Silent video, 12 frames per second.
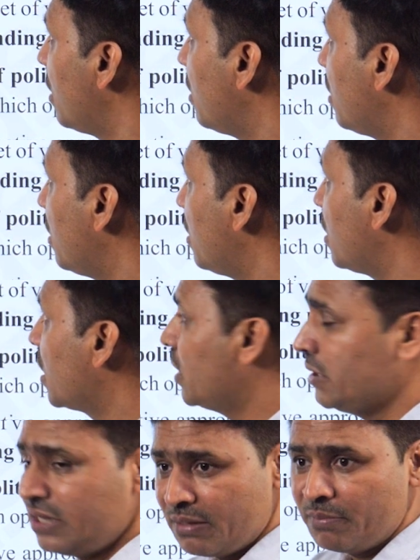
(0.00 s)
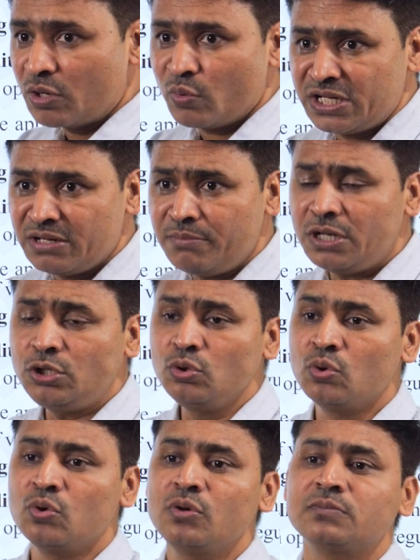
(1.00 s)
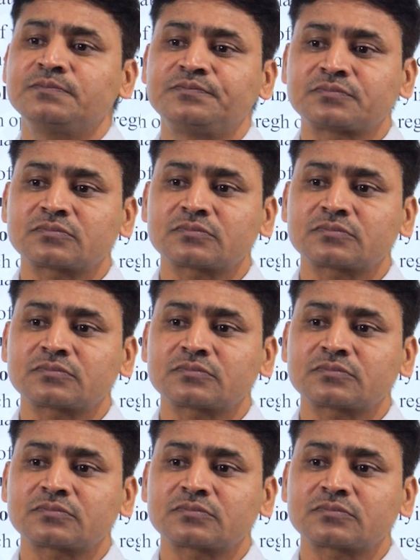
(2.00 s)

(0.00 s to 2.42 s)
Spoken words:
Number one. Number two,